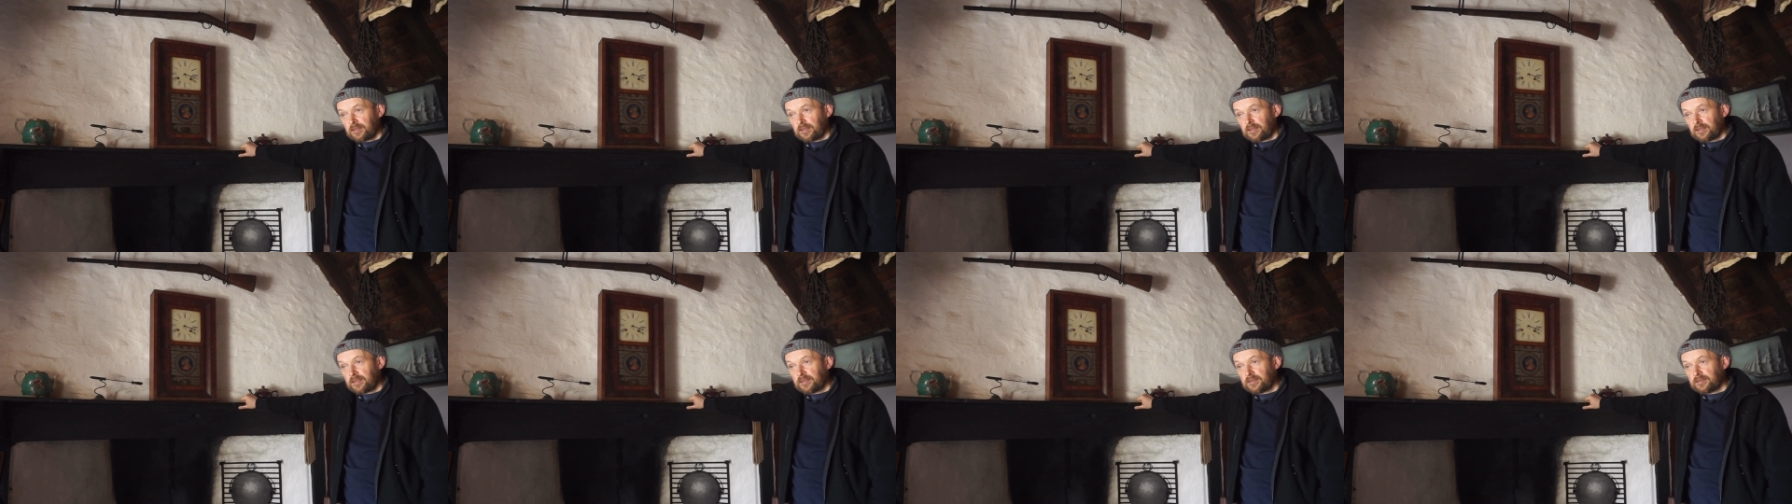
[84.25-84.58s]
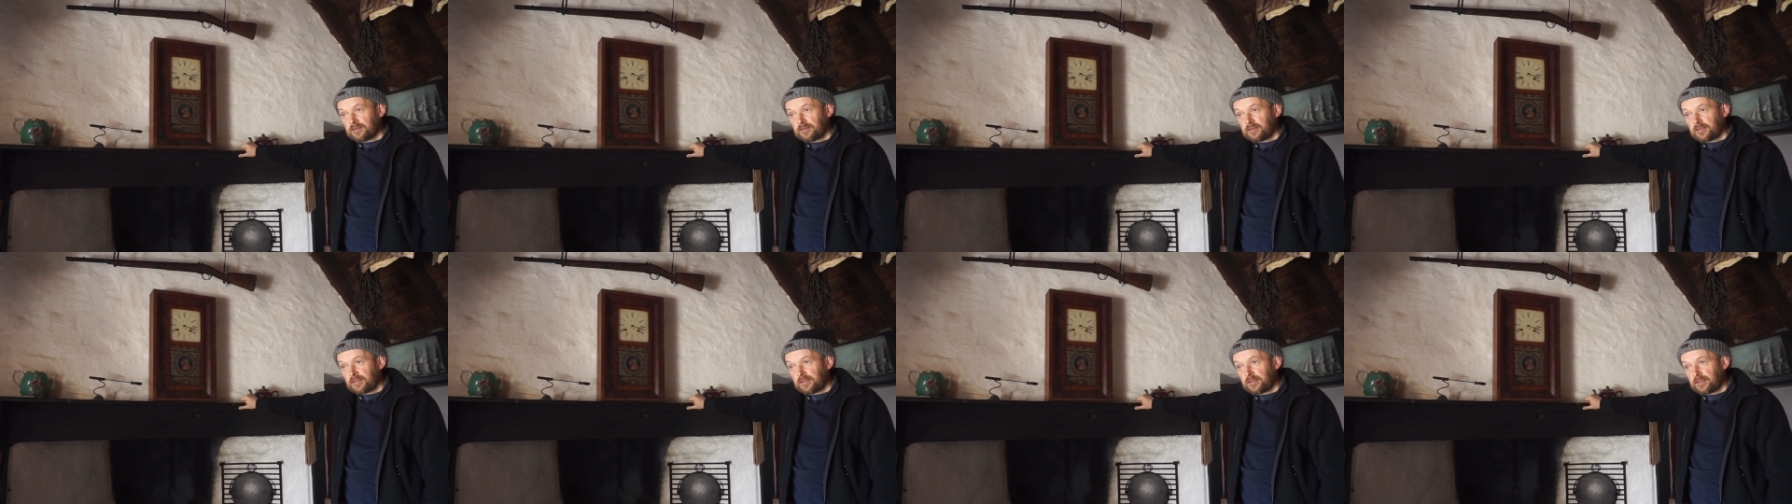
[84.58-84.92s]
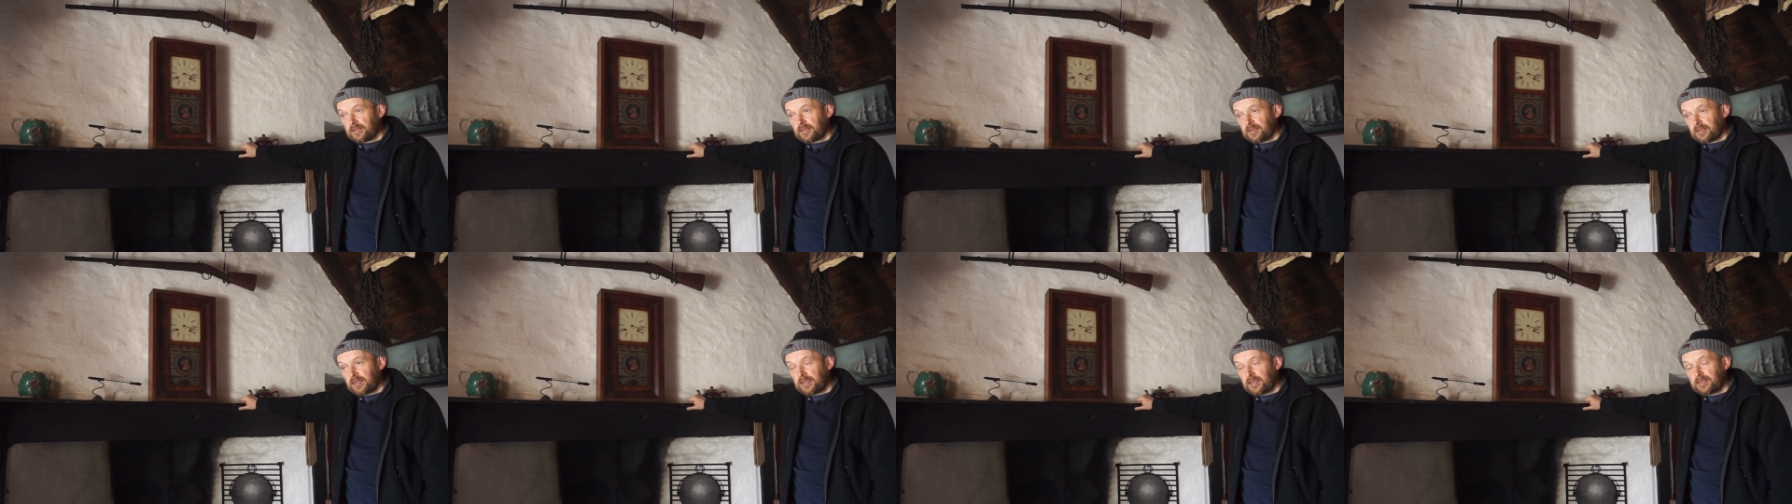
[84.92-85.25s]
in the
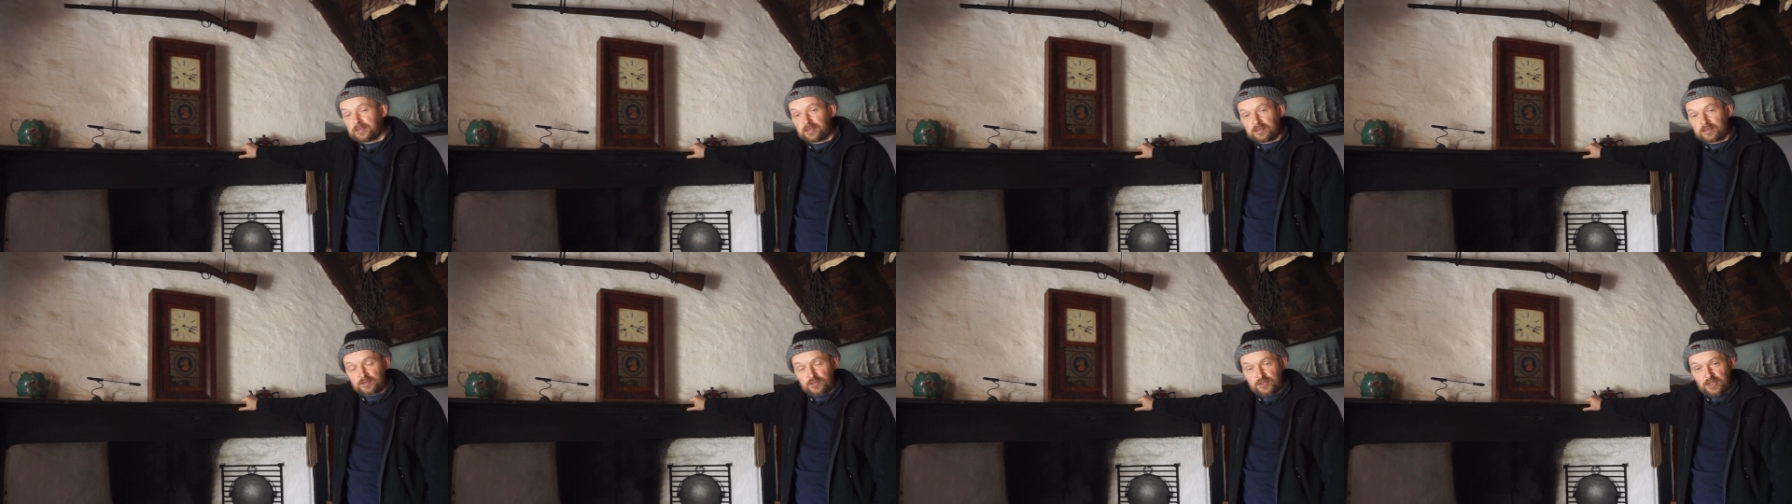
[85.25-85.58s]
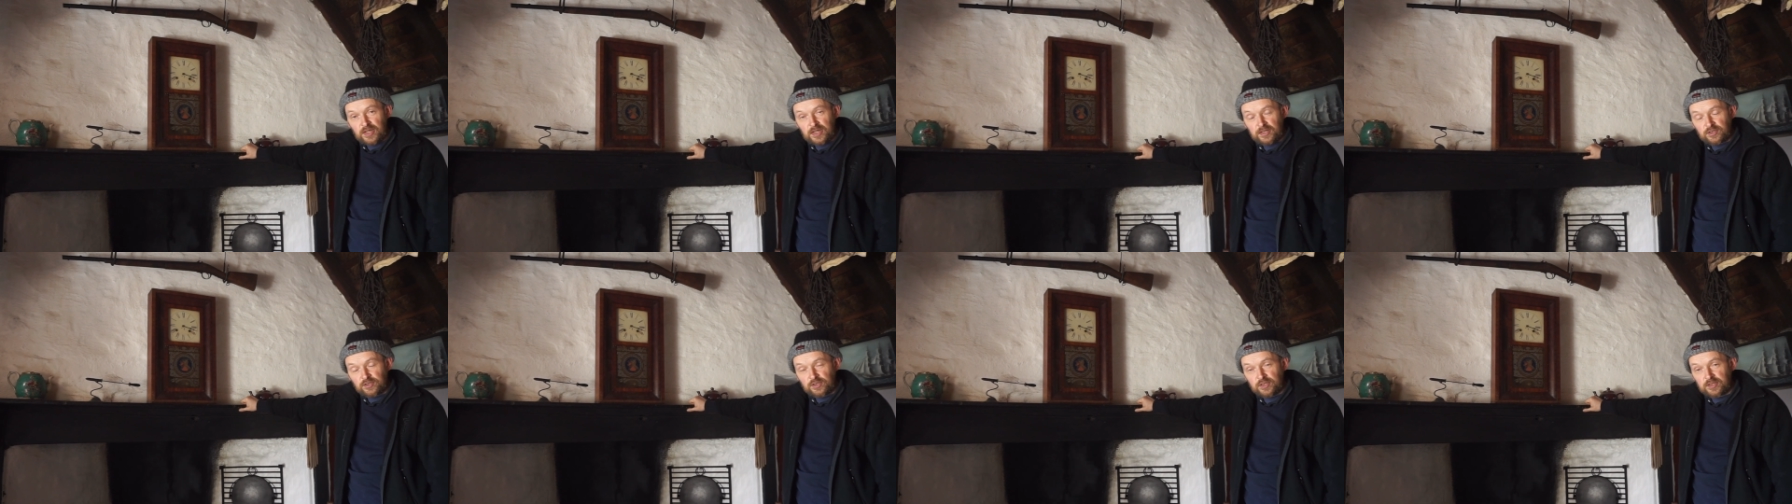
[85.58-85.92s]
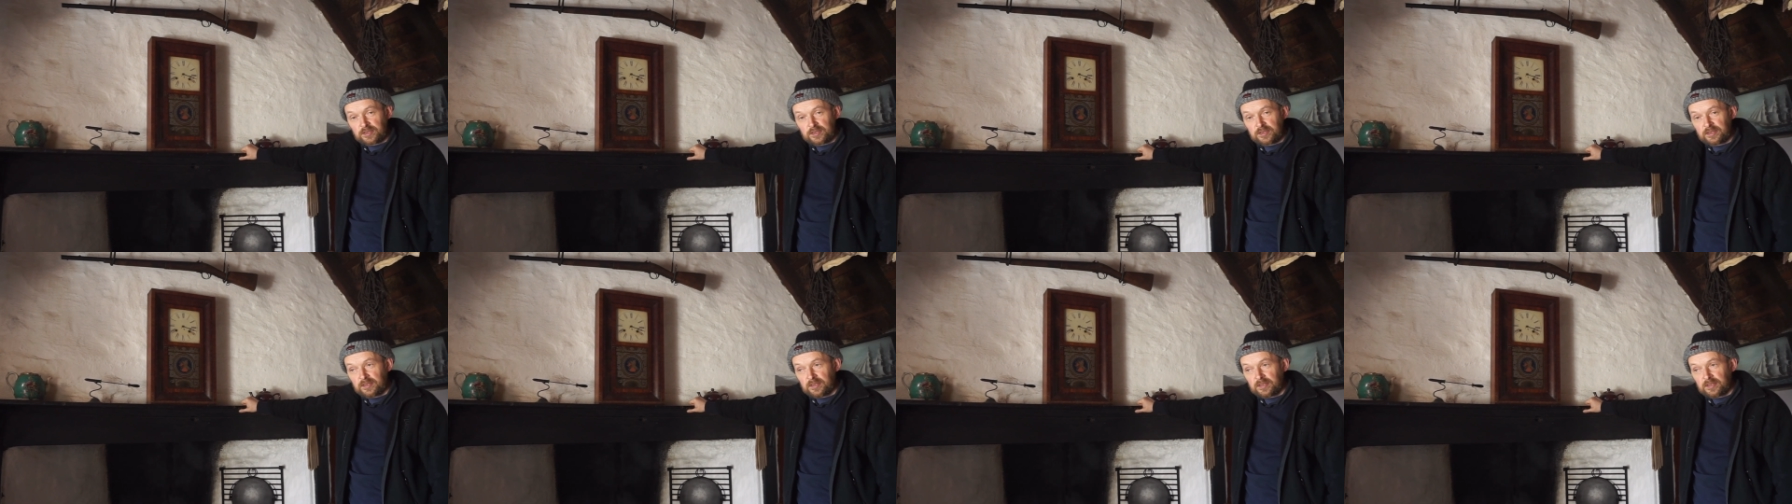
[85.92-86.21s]
18th century,